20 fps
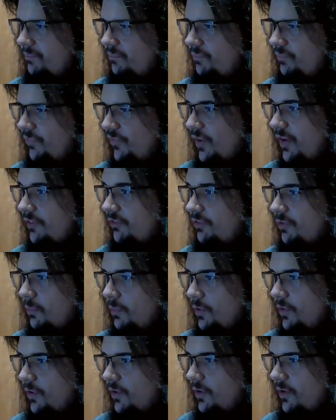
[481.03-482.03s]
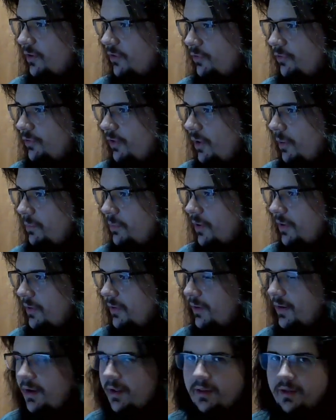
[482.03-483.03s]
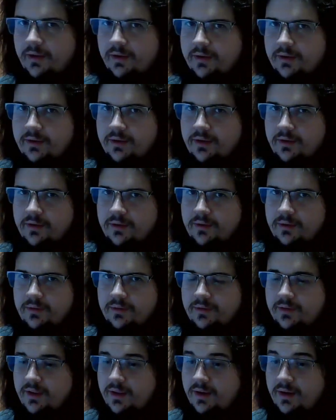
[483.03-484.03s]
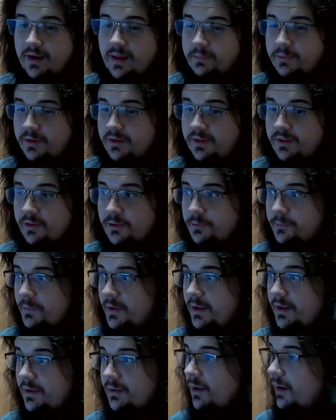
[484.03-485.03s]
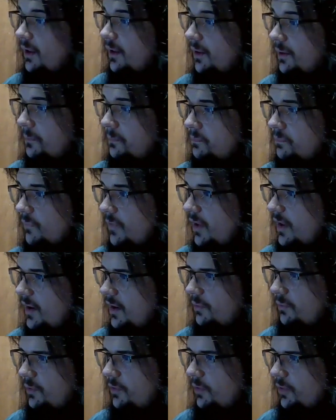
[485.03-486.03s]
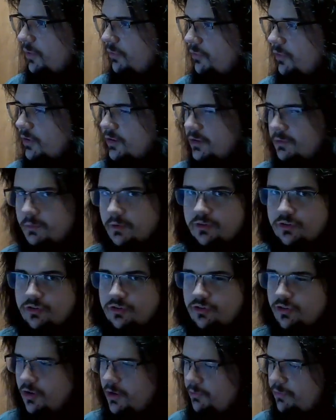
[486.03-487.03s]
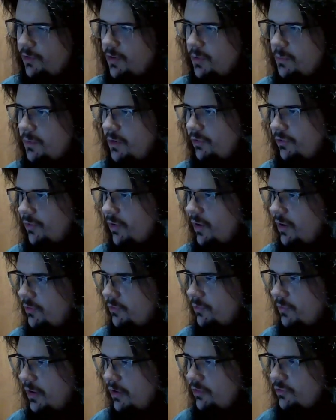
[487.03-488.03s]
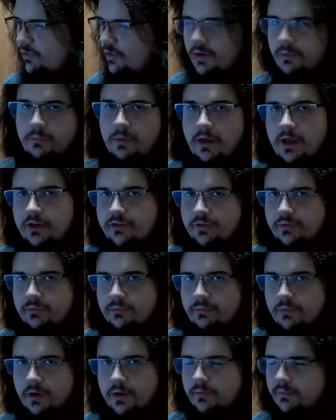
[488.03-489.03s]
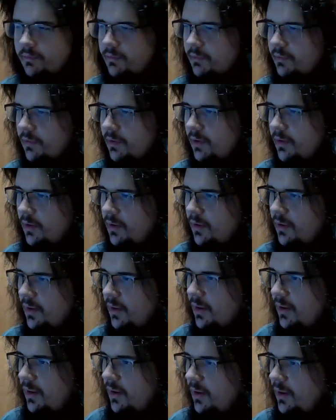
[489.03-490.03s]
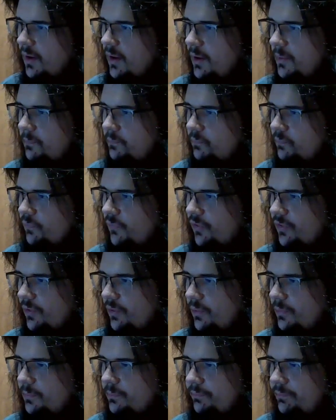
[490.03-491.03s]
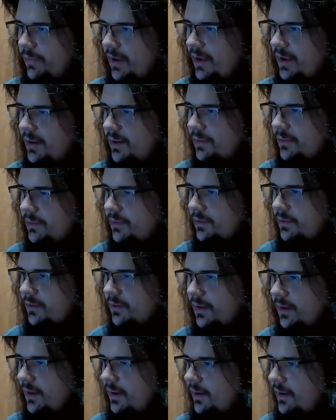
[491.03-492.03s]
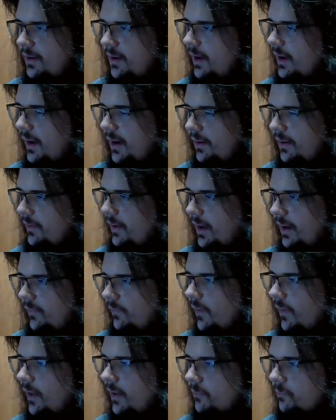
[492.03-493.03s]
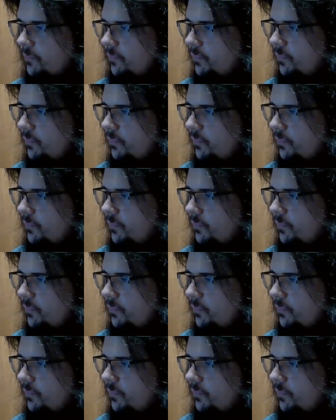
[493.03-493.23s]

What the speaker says: If you're unfamiliar, his stepdaughter got kidnapped and killed, man, and it really fucked a bunch of shit up for him in his life, as you can imagine, right? So, man, I hate that.